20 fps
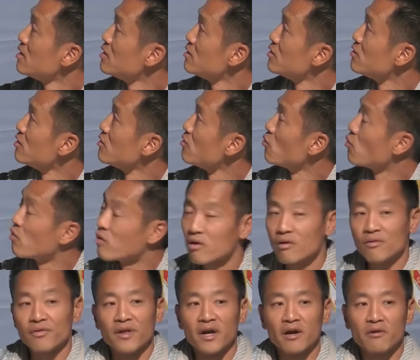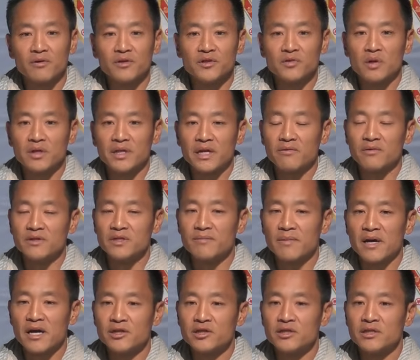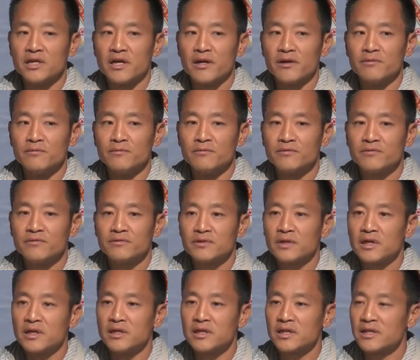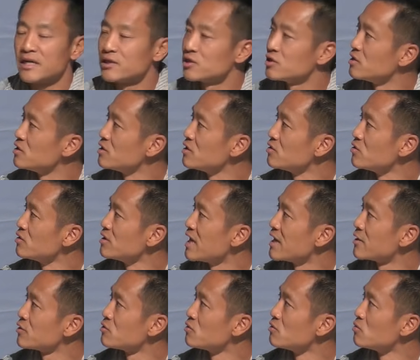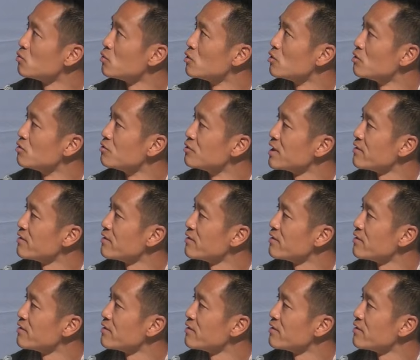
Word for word: you know, the world there was one that was imagined out of a connection to the natural world.